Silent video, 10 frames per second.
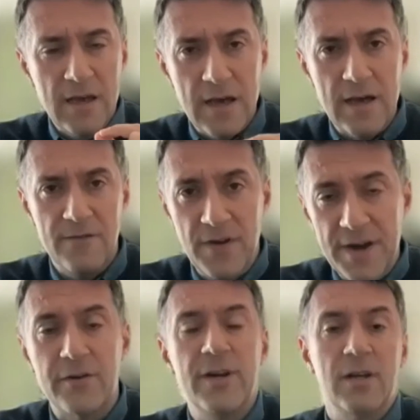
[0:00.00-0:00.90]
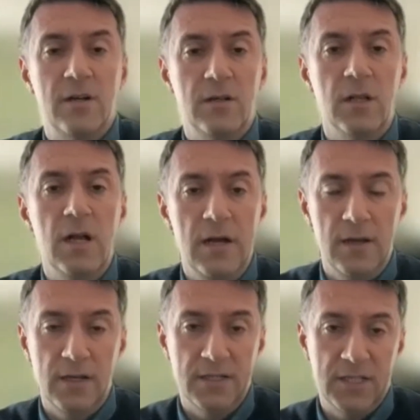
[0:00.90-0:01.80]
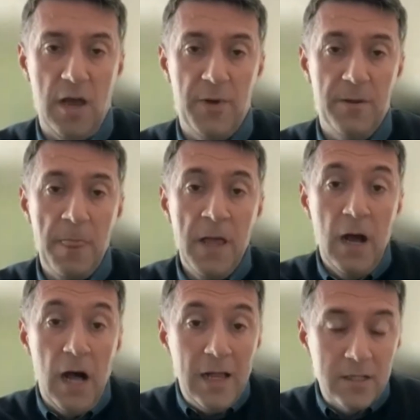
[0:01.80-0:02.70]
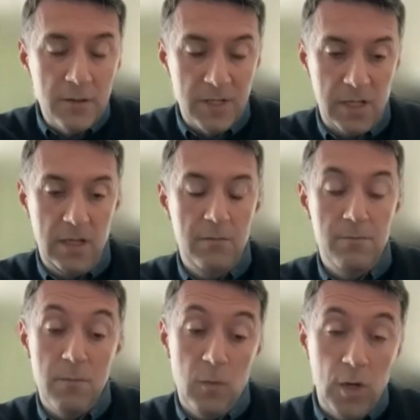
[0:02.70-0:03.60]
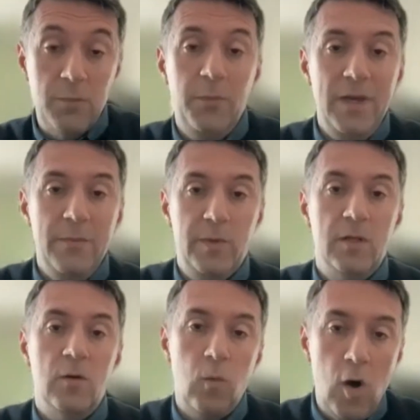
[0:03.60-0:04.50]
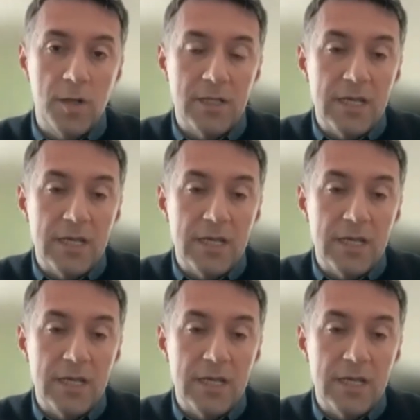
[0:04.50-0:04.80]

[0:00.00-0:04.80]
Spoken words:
very critical, Simon. Ultimately, what people want